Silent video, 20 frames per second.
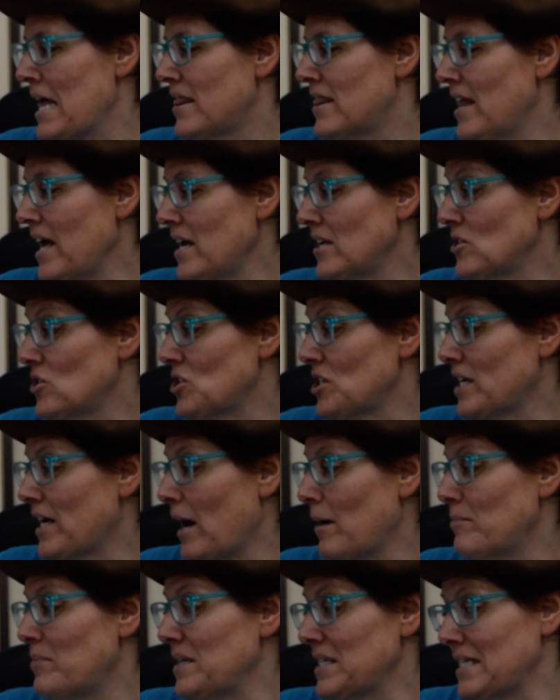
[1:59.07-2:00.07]
Then she
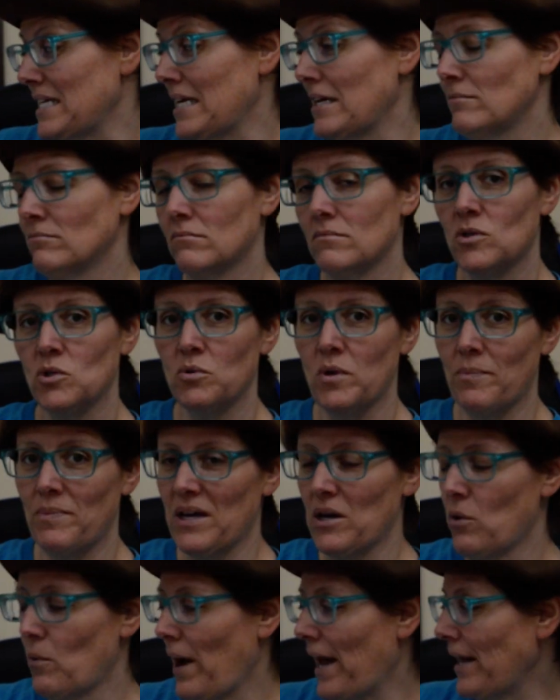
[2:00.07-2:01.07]
got busy,
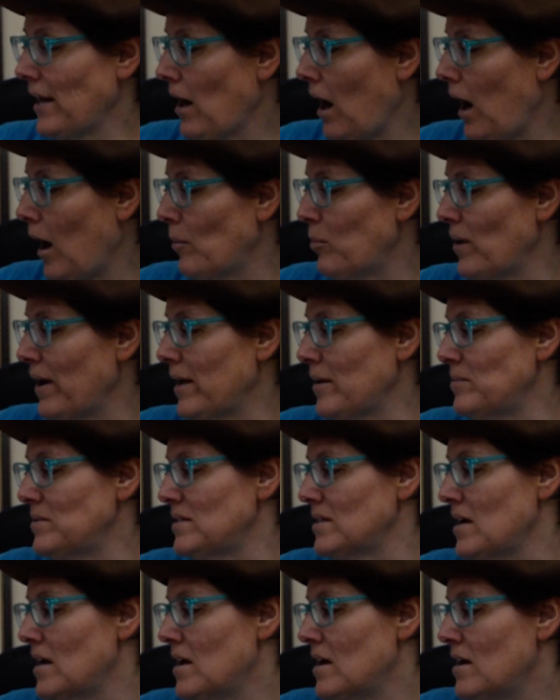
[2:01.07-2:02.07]
sweeping away
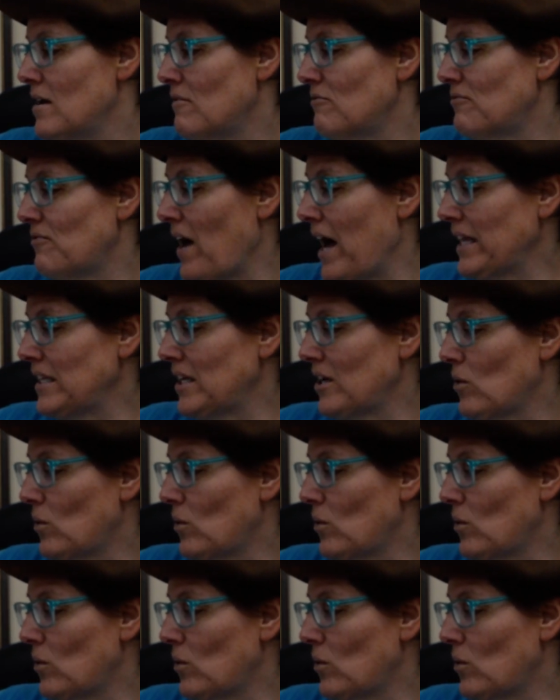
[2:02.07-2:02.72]
cobwebs, filing